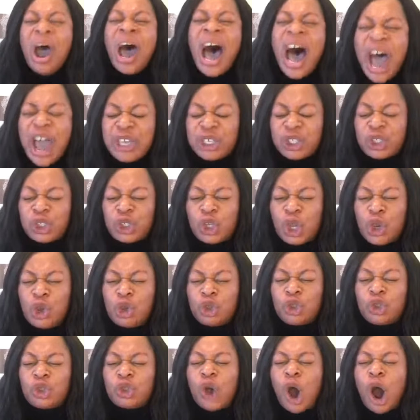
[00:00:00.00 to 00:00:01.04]
I see you
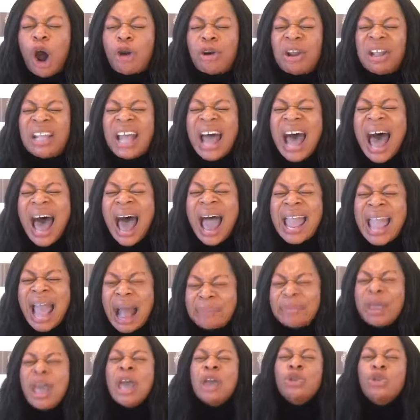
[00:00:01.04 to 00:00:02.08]
soaring
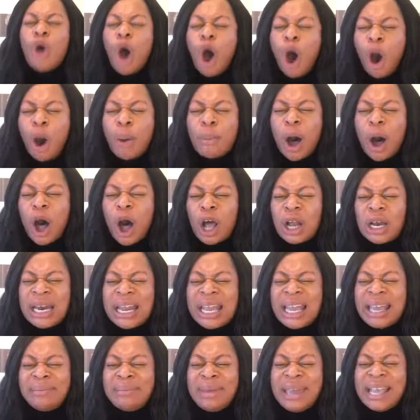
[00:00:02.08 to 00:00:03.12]
higher. No more
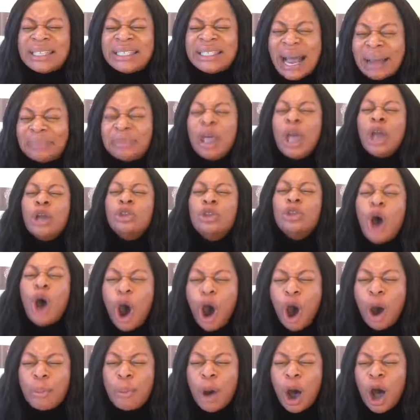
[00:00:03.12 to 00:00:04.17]
limit.
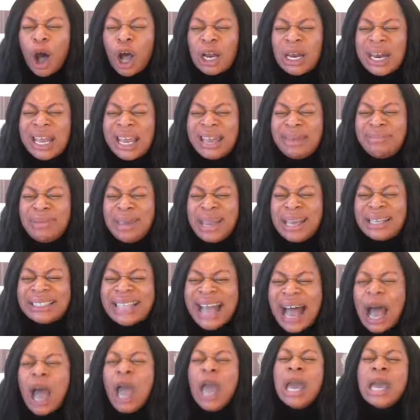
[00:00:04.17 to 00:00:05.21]
No more
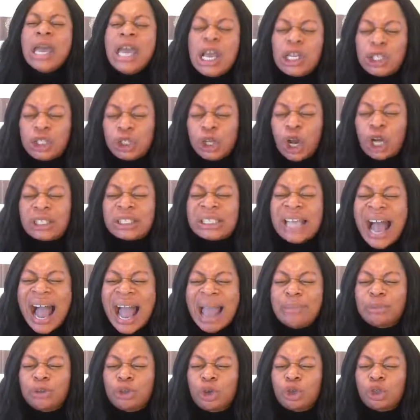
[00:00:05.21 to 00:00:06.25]
limit. It's your
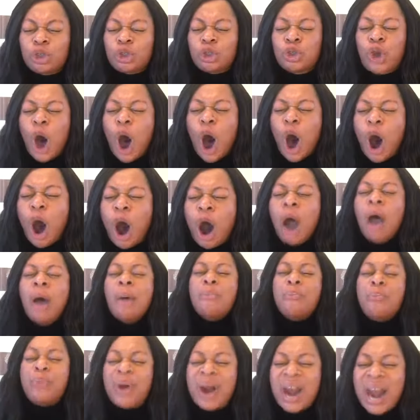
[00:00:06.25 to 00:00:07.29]
time to soar.
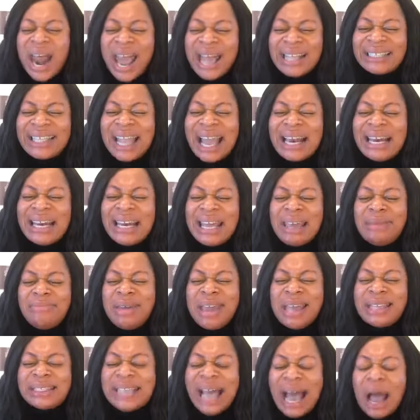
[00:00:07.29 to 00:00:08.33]
Break the
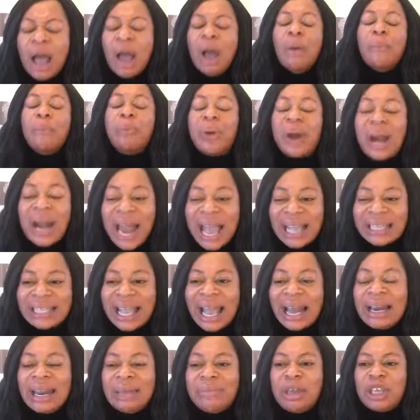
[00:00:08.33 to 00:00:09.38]
limit. Break
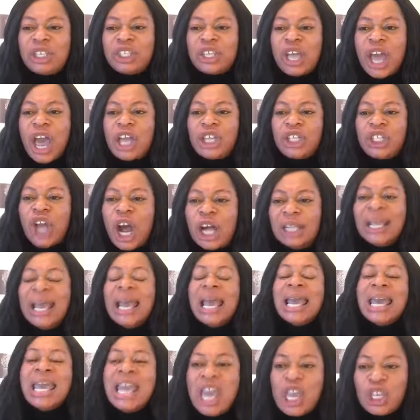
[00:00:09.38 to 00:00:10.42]
the limitation.
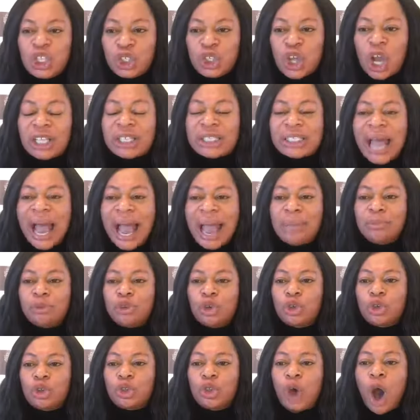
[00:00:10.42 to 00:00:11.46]
It's your time
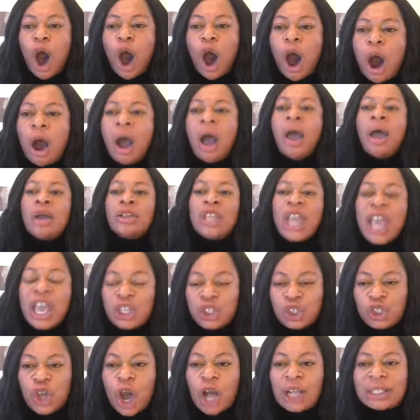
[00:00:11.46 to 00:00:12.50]
to soar.
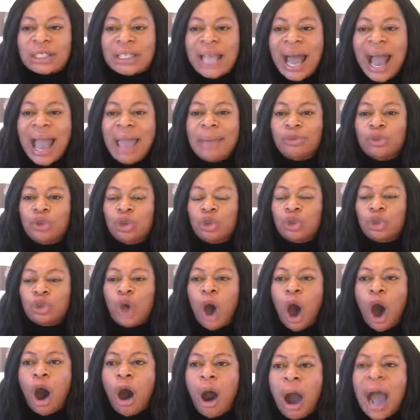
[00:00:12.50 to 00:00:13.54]
This your time to
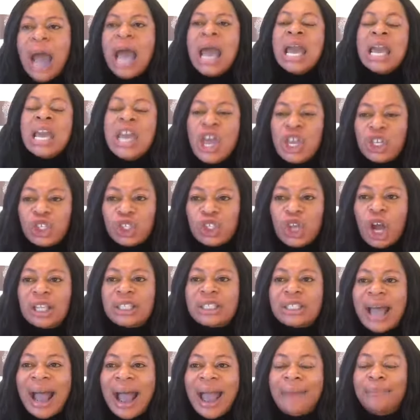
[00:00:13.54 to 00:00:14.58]
soar. It's your
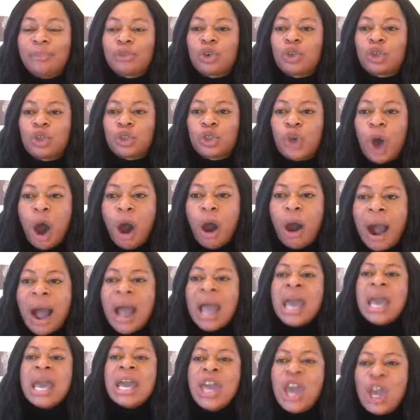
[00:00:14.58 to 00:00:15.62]
time to soar.
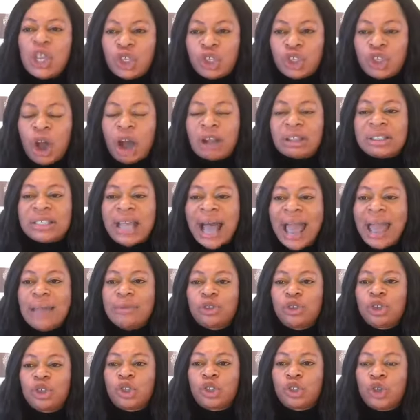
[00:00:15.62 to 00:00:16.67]
It's your
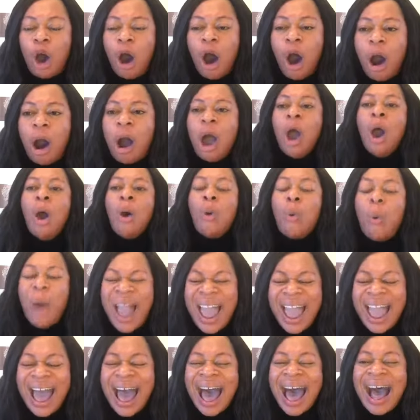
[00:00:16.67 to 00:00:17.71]
time to soar.
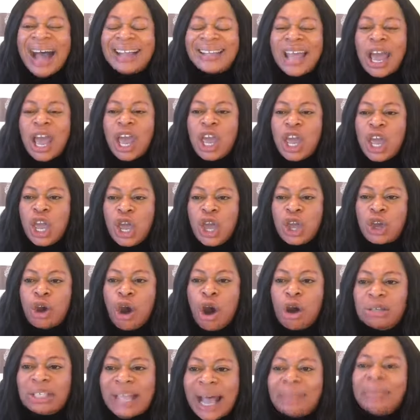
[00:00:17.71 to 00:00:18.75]
Where are the
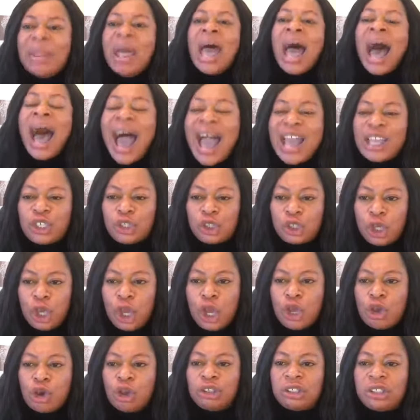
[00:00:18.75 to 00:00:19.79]
eagles? I
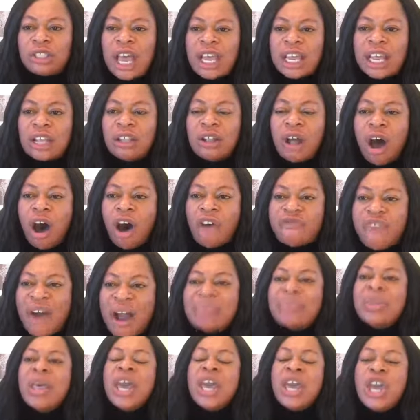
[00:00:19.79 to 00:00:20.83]
see you taking off.
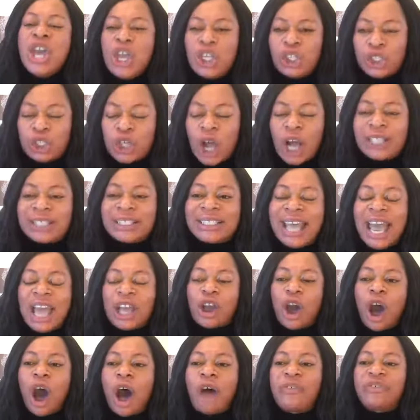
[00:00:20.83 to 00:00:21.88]
It's your
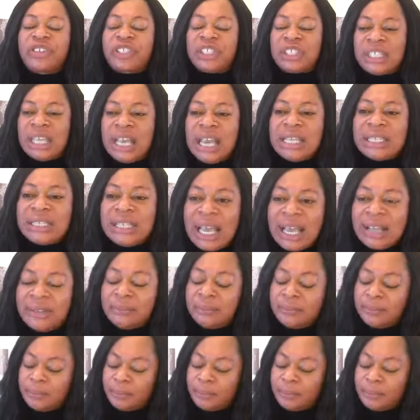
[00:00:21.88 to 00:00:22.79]
takeoff season.